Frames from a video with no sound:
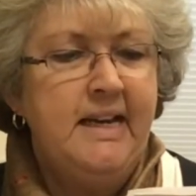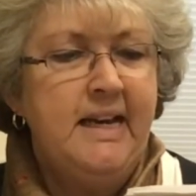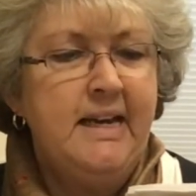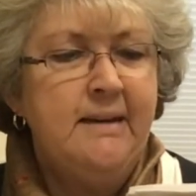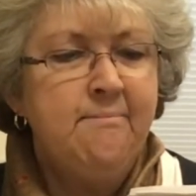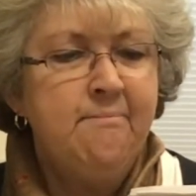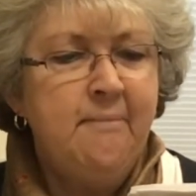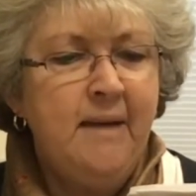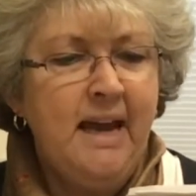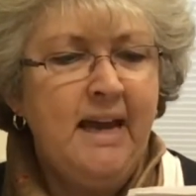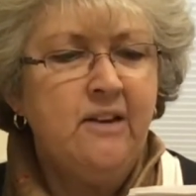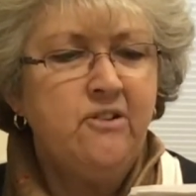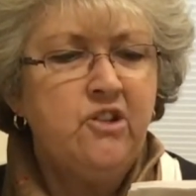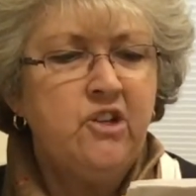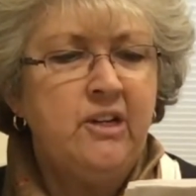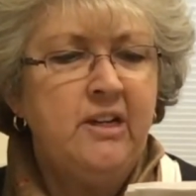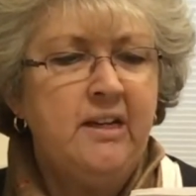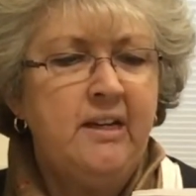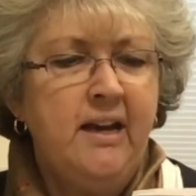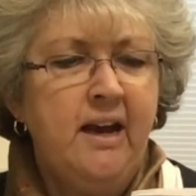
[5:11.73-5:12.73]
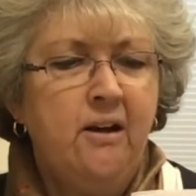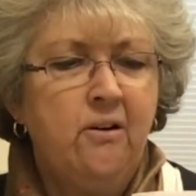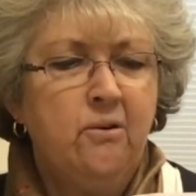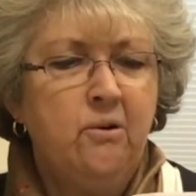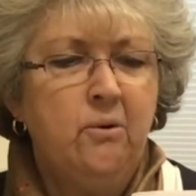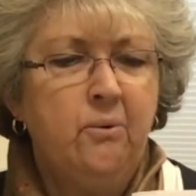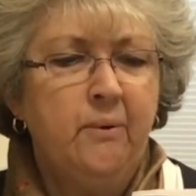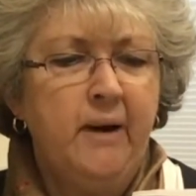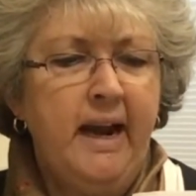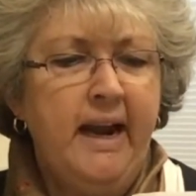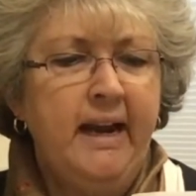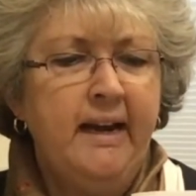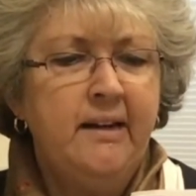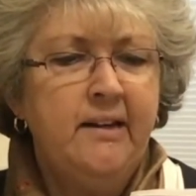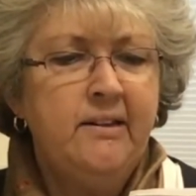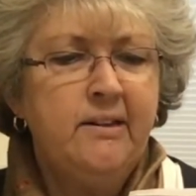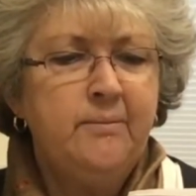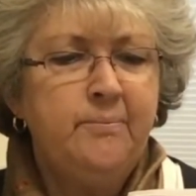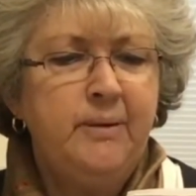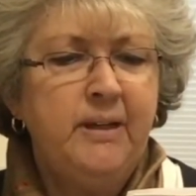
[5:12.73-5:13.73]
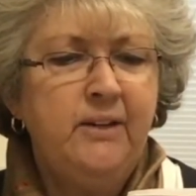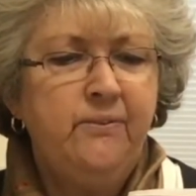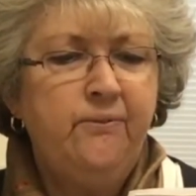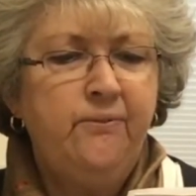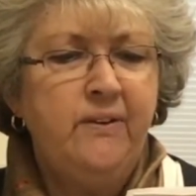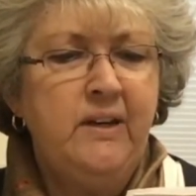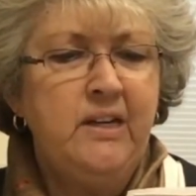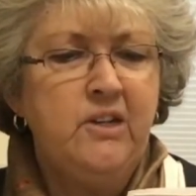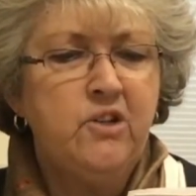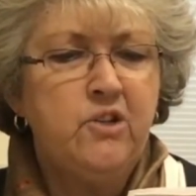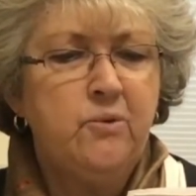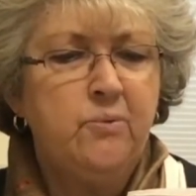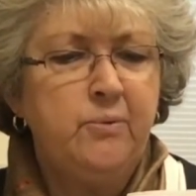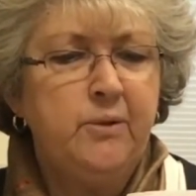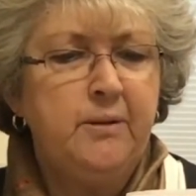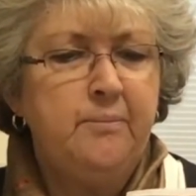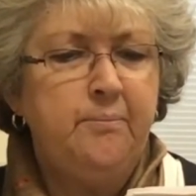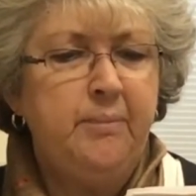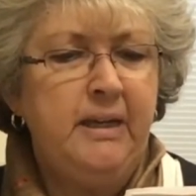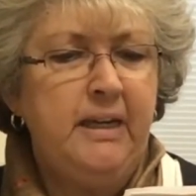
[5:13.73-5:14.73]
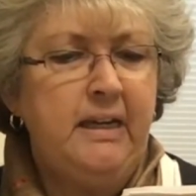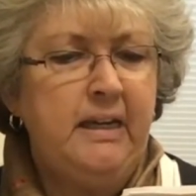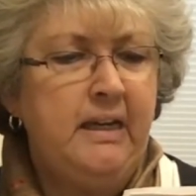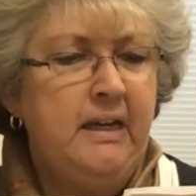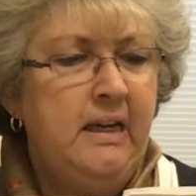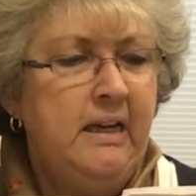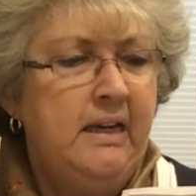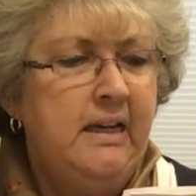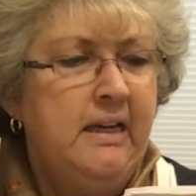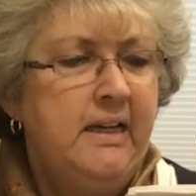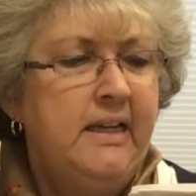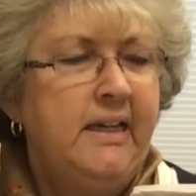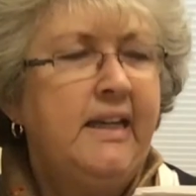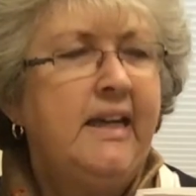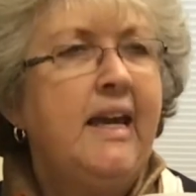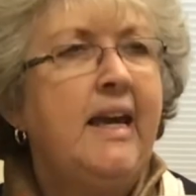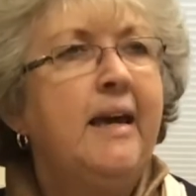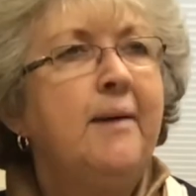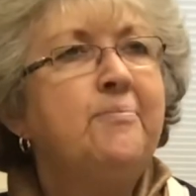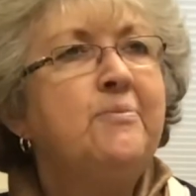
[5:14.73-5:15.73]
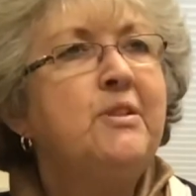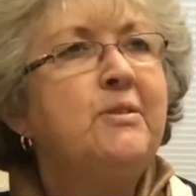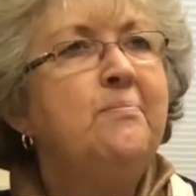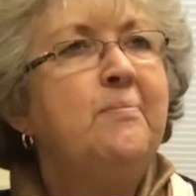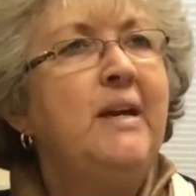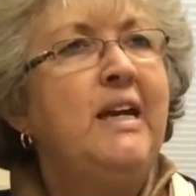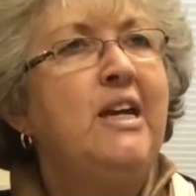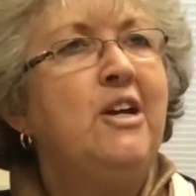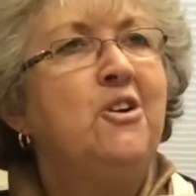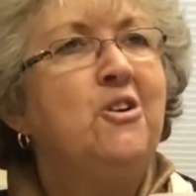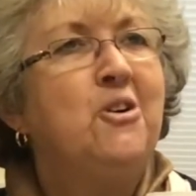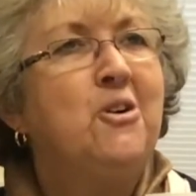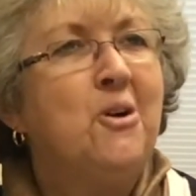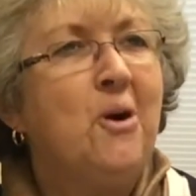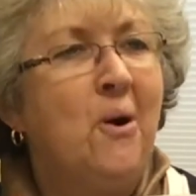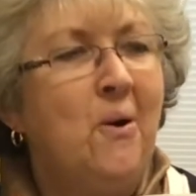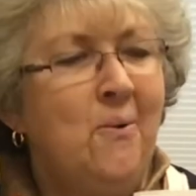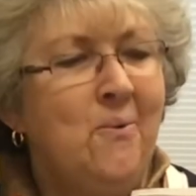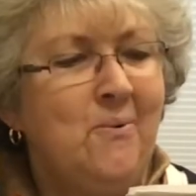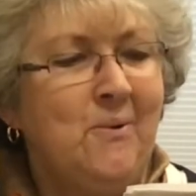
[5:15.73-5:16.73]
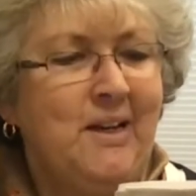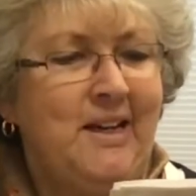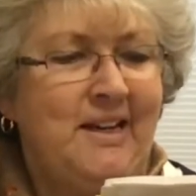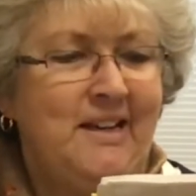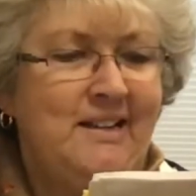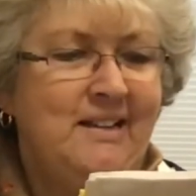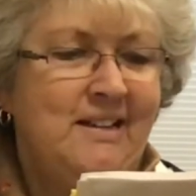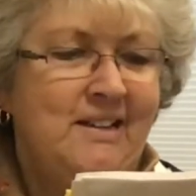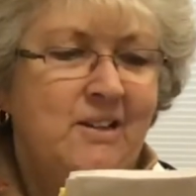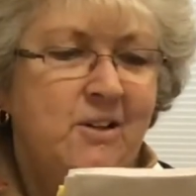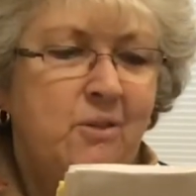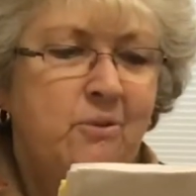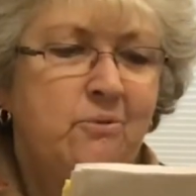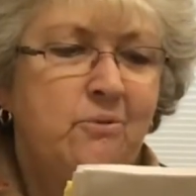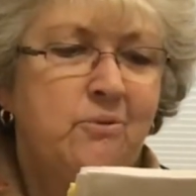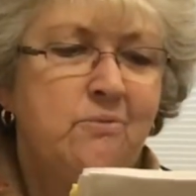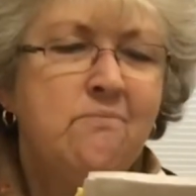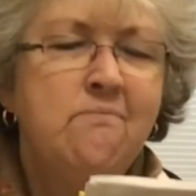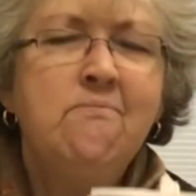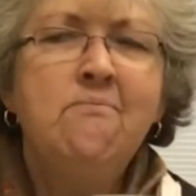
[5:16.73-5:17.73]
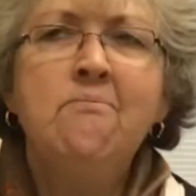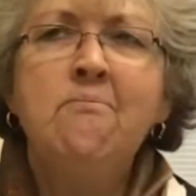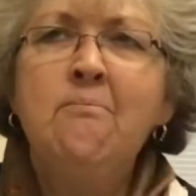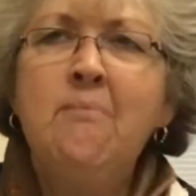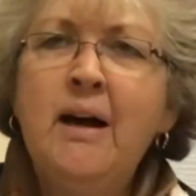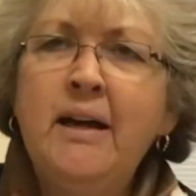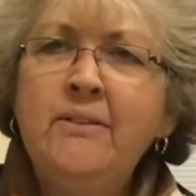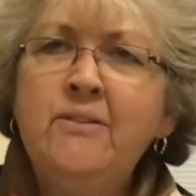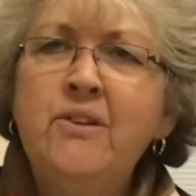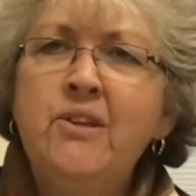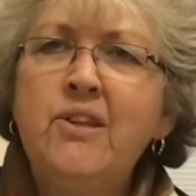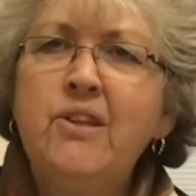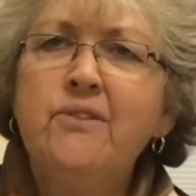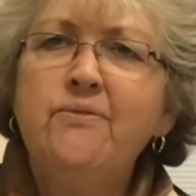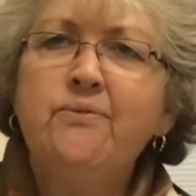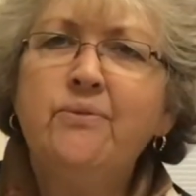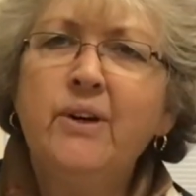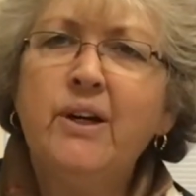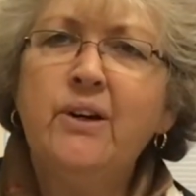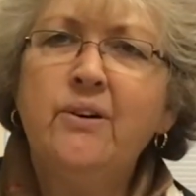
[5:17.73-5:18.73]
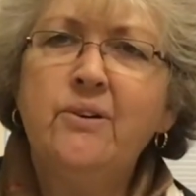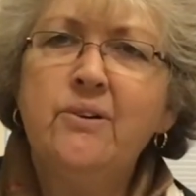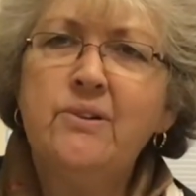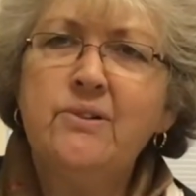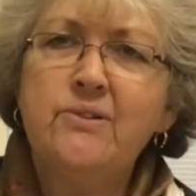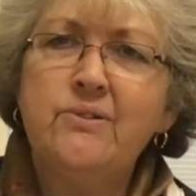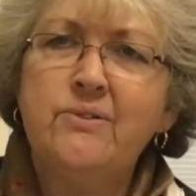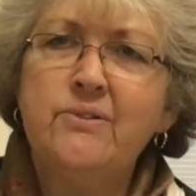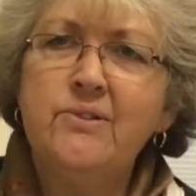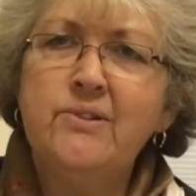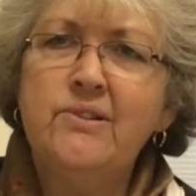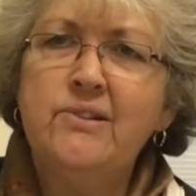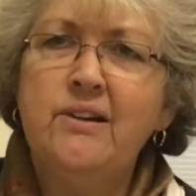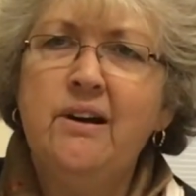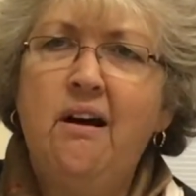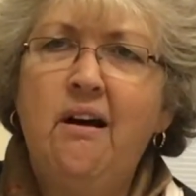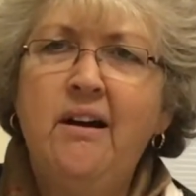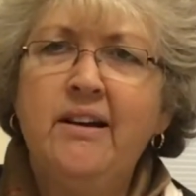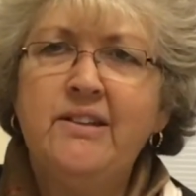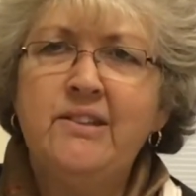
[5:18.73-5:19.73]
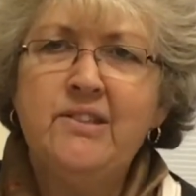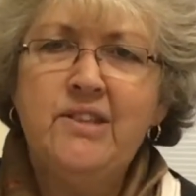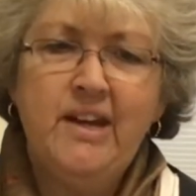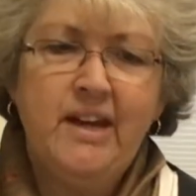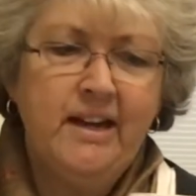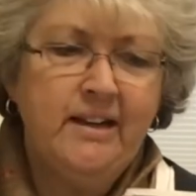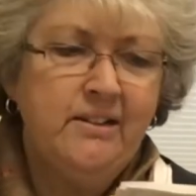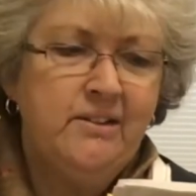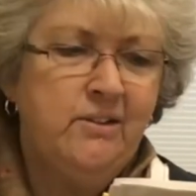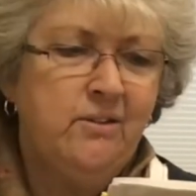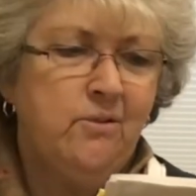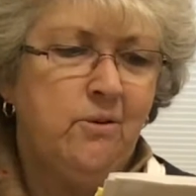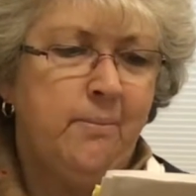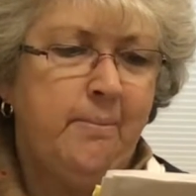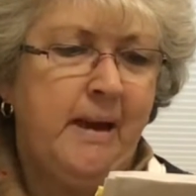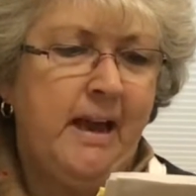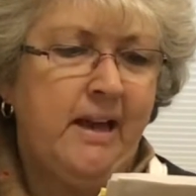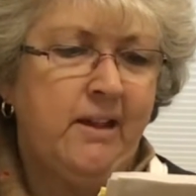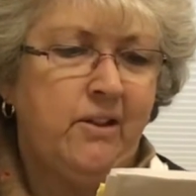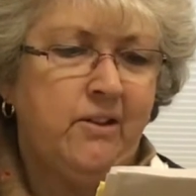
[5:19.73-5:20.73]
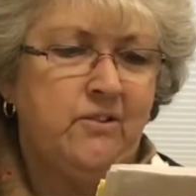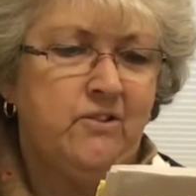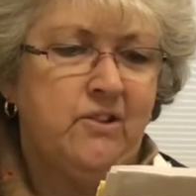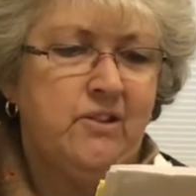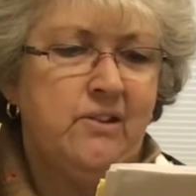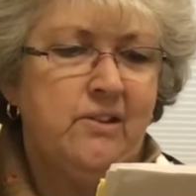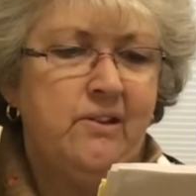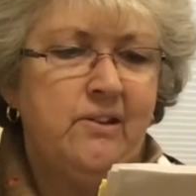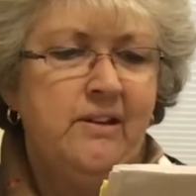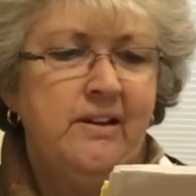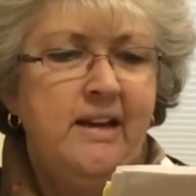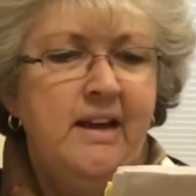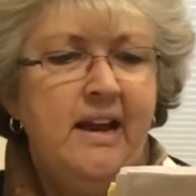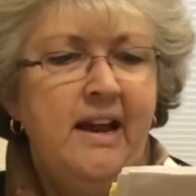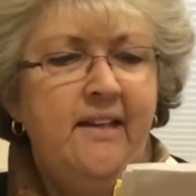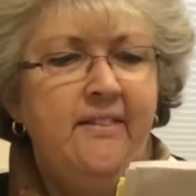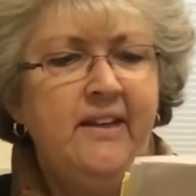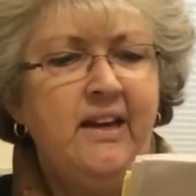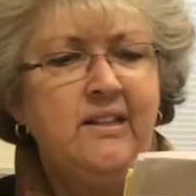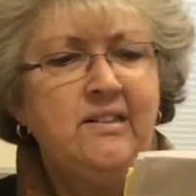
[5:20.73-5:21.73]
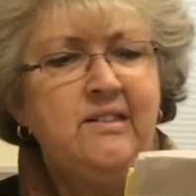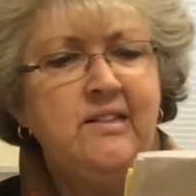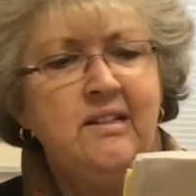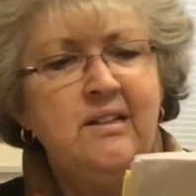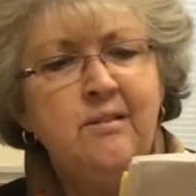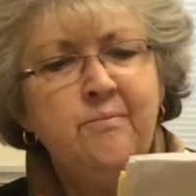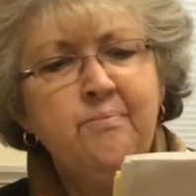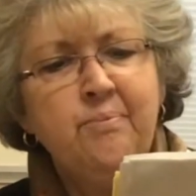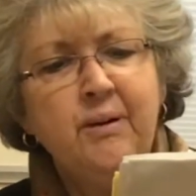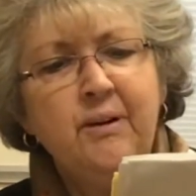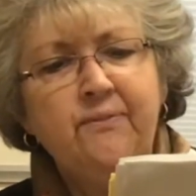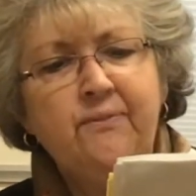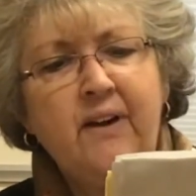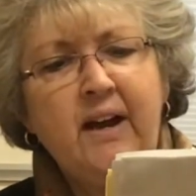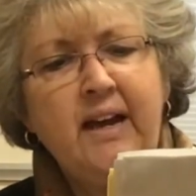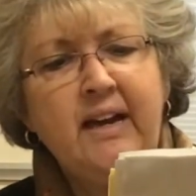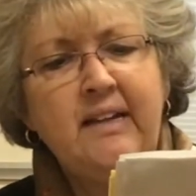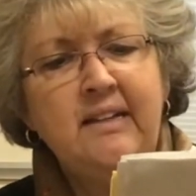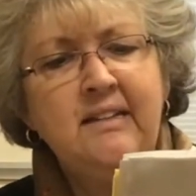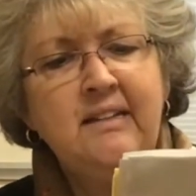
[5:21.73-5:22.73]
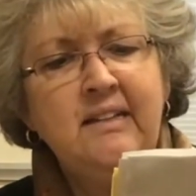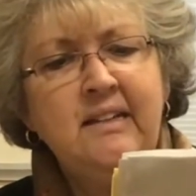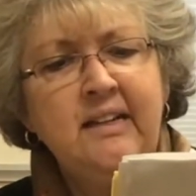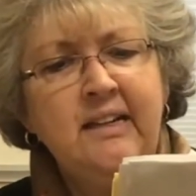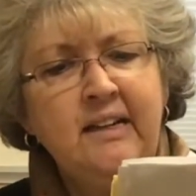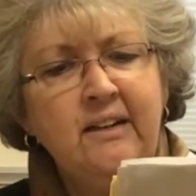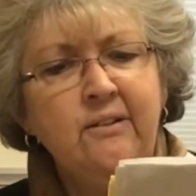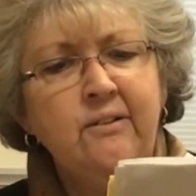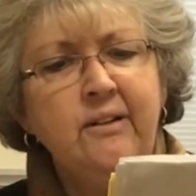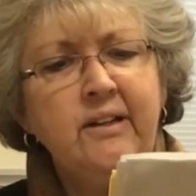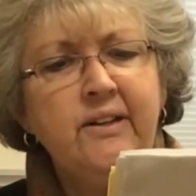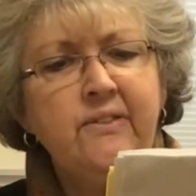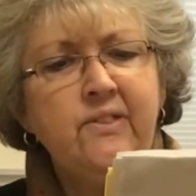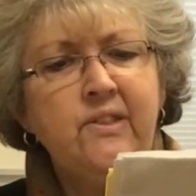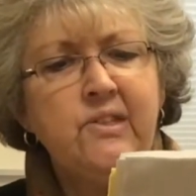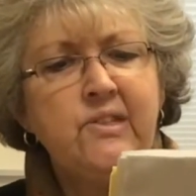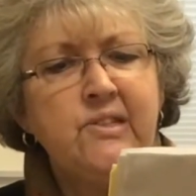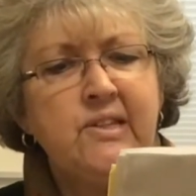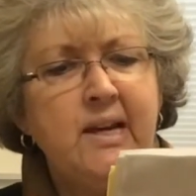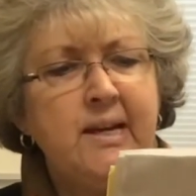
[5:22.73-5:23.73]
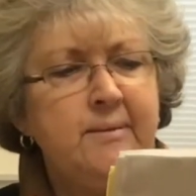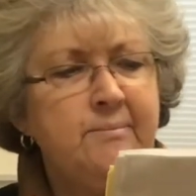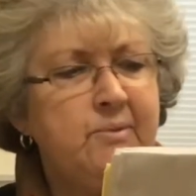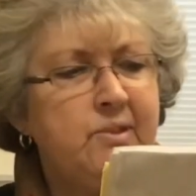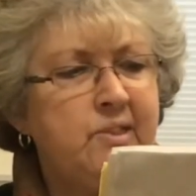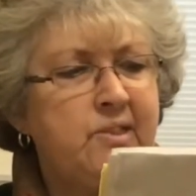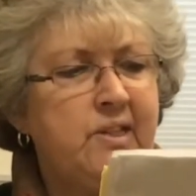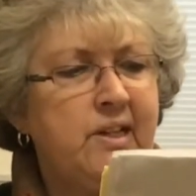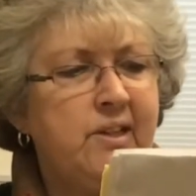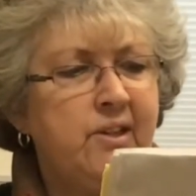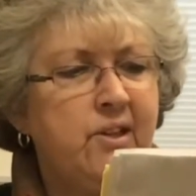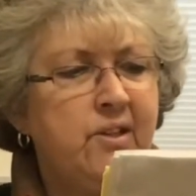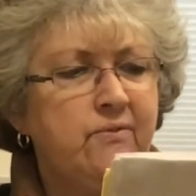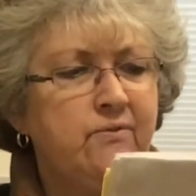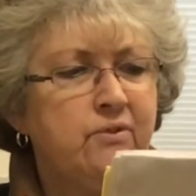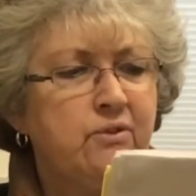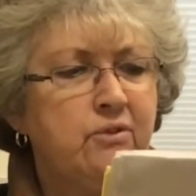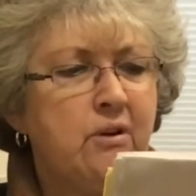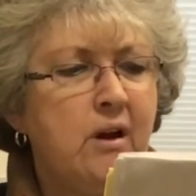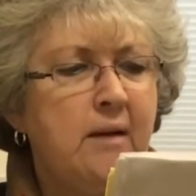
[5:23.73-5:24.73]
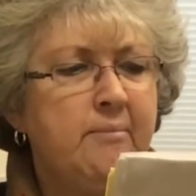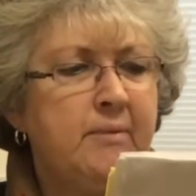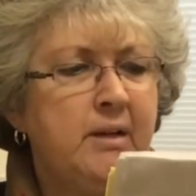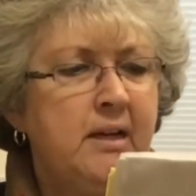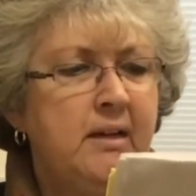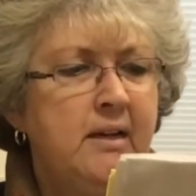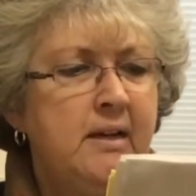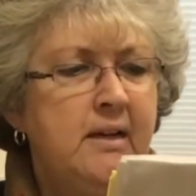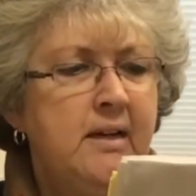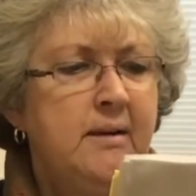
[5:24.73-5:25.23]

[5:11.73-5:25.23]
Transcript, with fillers: imagining how grand the big finish would be kept me going through months of rehearsals on technical passages that didn't provide nearly the same sense of drama,